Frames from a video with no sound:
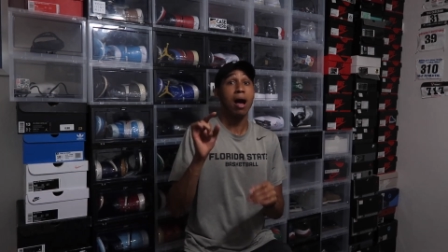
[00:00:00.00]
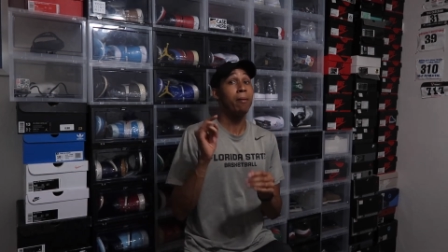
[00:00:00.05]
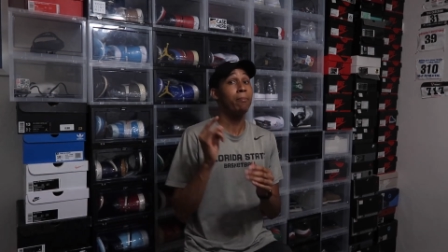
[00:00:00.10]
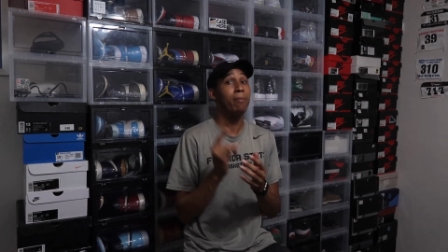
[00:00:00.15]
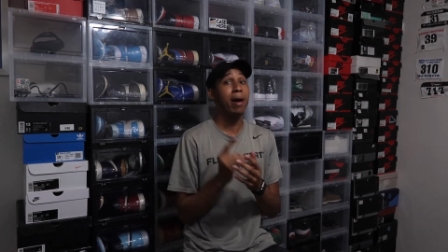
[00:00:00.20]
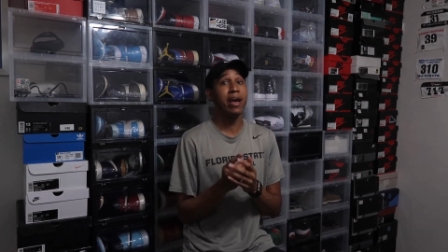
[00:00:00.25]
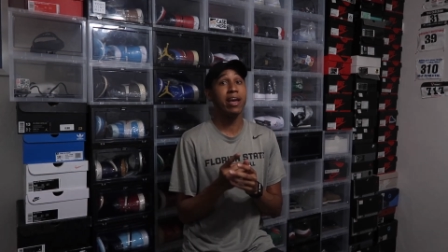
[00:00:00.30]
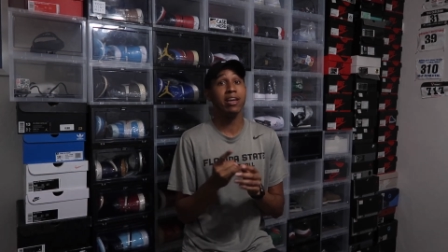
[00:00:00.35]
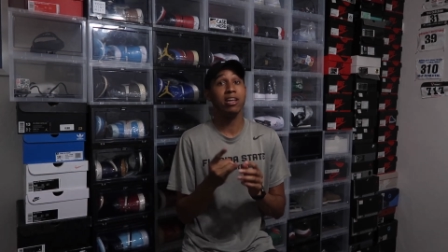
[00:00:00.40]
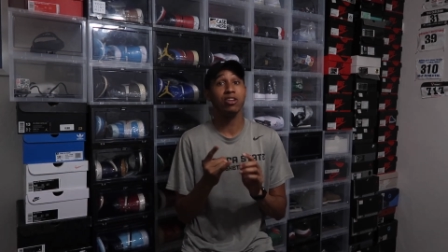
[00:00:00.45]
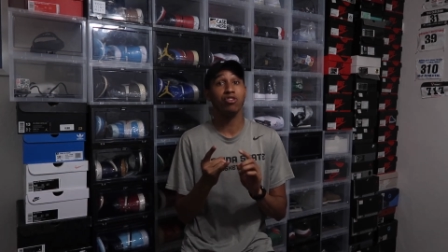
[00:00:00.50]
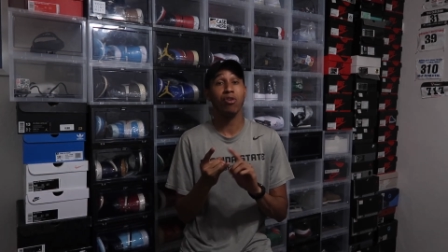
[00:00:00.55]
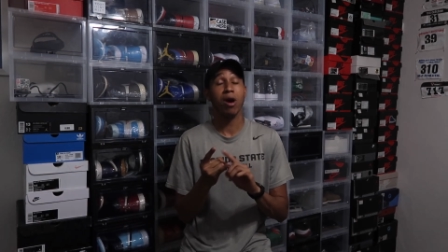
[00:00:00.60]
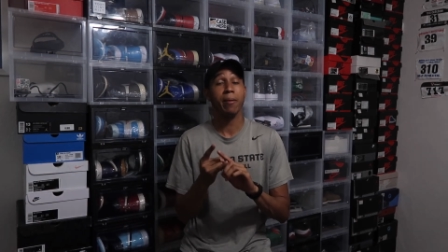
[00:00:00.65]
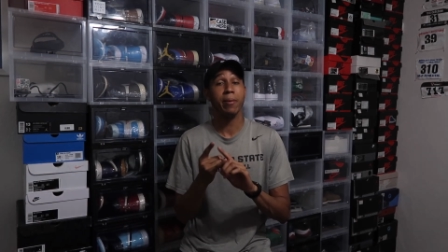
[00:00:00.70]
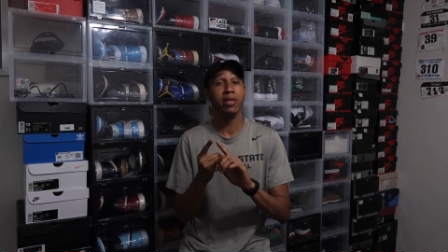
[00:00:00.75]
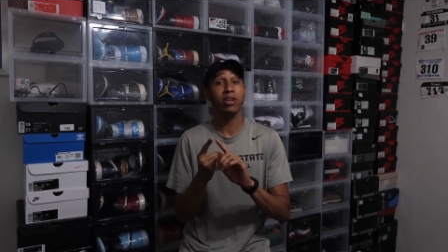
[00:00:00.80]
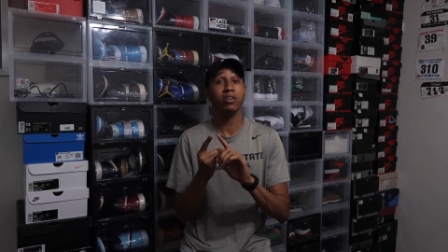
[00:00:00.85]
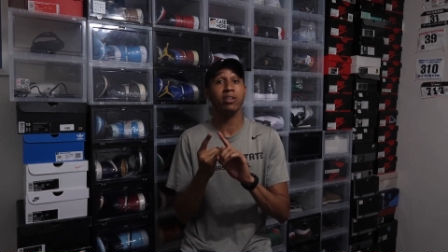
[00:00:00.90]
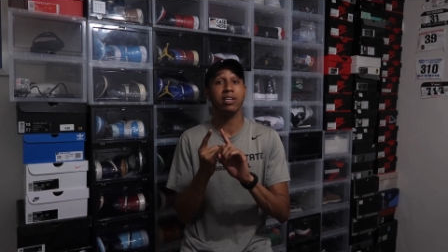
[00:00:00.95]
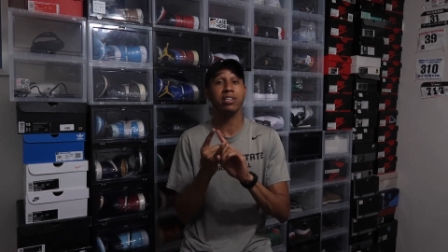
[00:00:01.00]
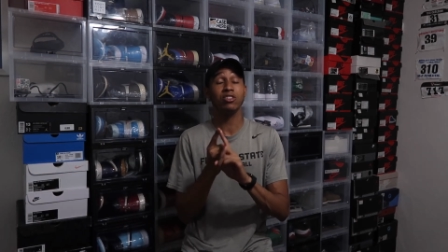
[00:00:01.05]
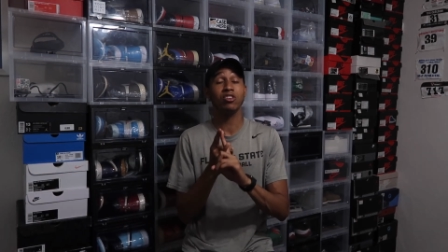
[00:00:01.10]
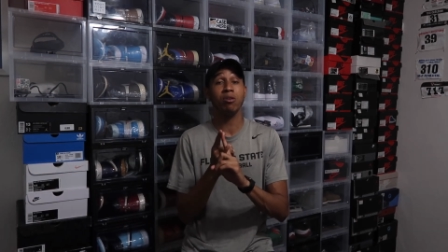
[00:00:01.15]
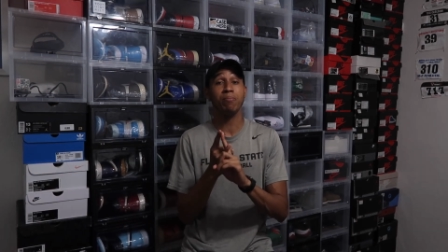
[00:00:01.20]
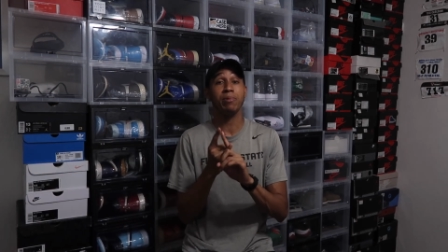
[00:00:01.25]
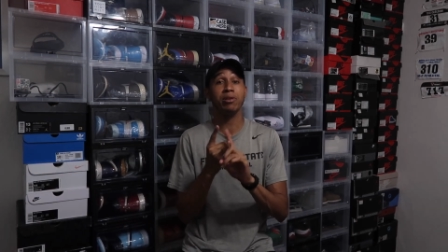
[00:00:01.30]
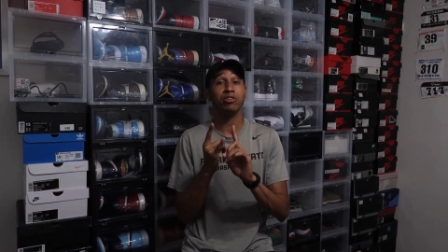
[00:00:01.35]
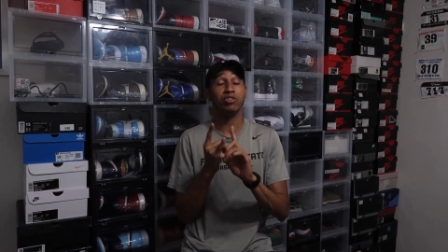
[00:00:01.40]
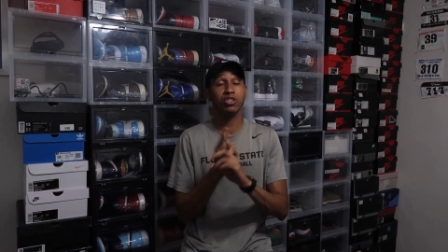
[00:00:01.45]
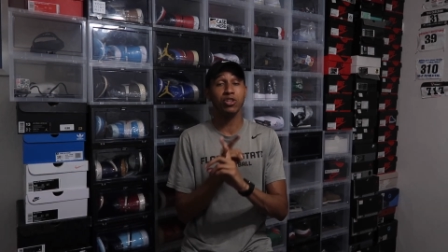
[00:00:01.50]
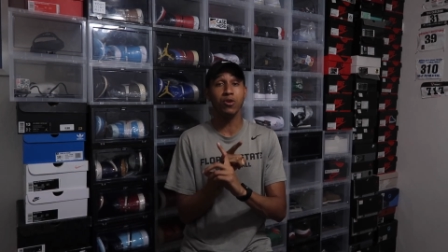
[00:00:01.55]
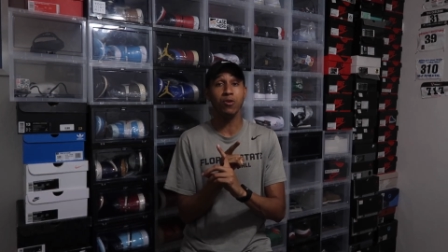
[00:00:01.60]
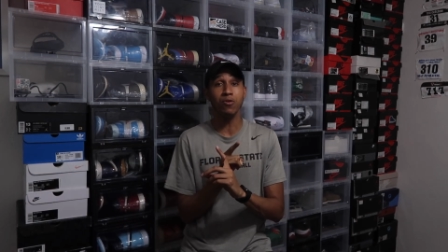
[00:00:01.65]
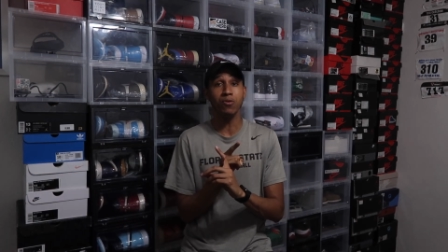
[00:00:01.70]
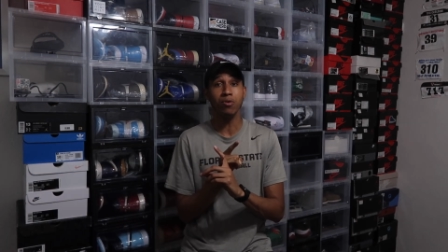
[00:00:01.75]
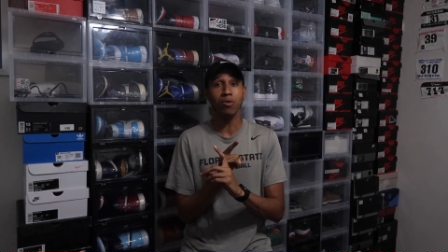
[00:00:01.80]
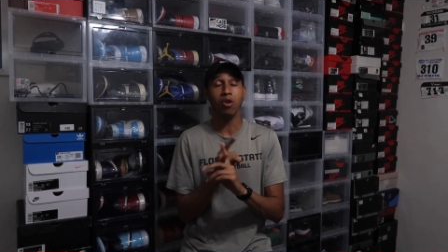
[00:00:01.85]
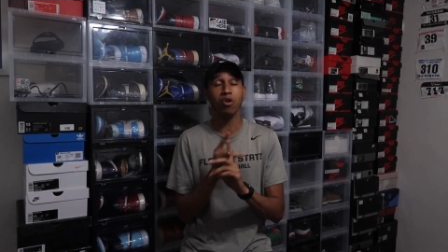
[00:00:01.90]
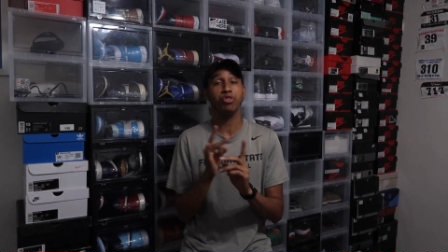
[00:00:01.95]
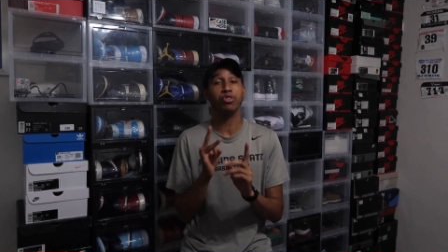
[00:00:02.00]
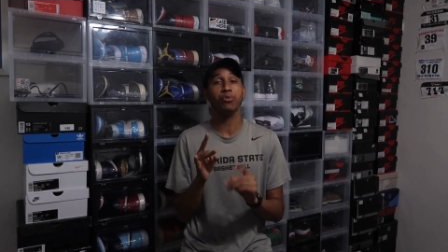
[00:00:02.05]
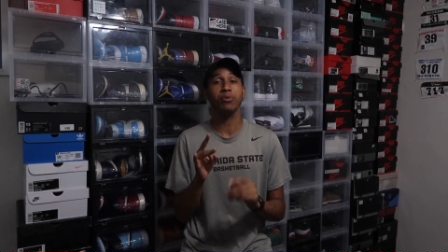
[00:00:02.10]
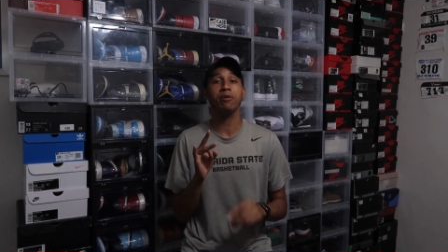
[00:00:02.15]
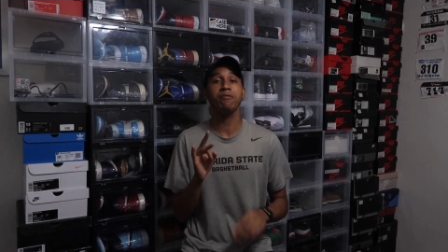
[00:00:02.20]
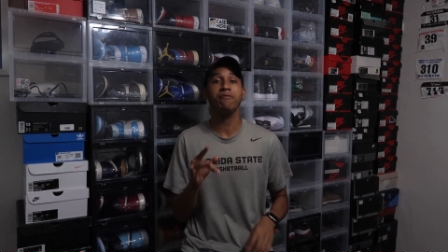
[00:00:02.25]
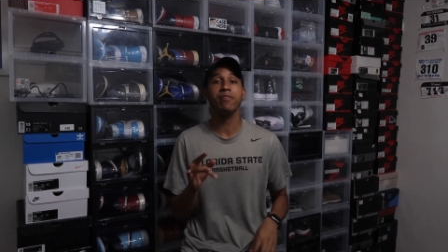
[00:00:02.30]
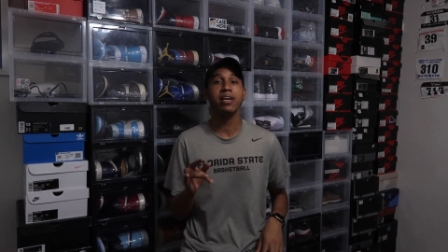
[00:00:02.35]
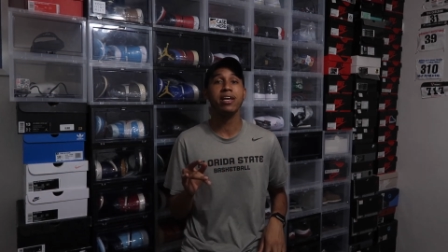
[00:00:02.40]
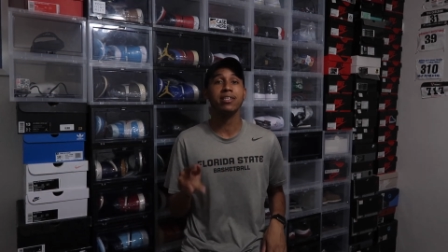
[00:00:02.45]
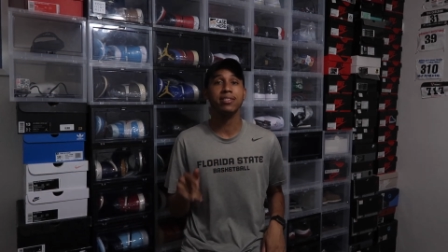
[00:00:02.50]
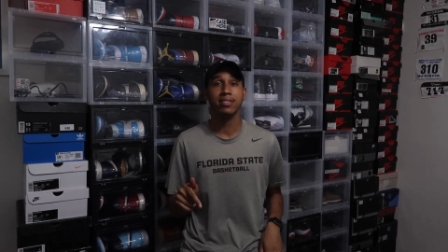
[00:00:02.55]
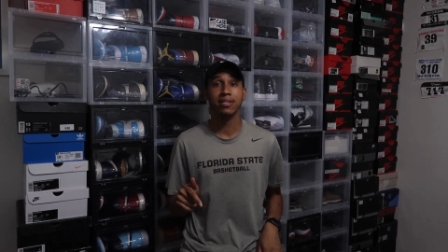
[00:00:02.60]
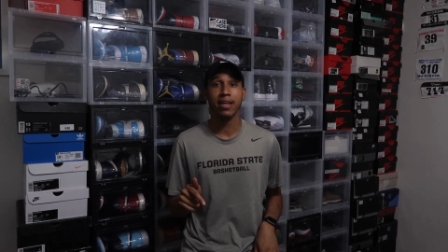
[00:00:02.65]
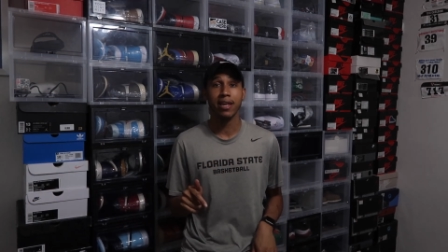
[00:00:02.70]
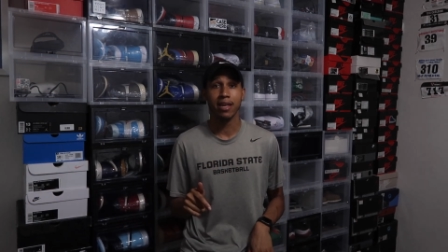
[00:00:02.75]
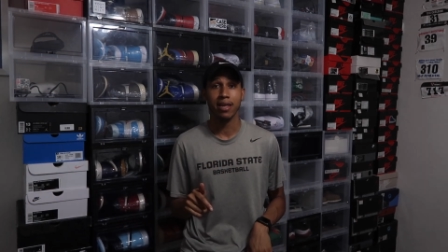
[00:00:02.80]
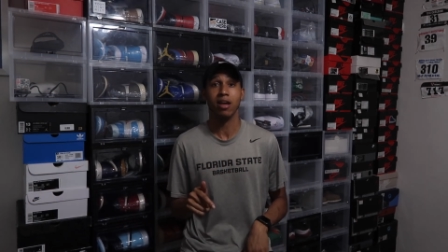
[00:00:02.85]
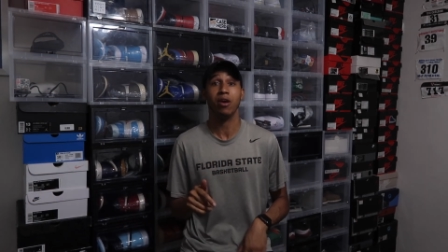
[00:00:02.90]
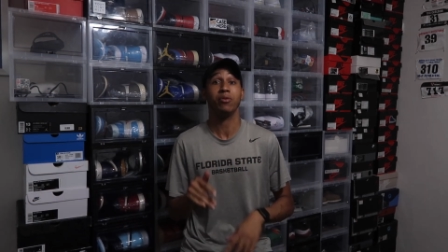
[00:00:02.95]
I might either drop, either gonna be two or three vids today.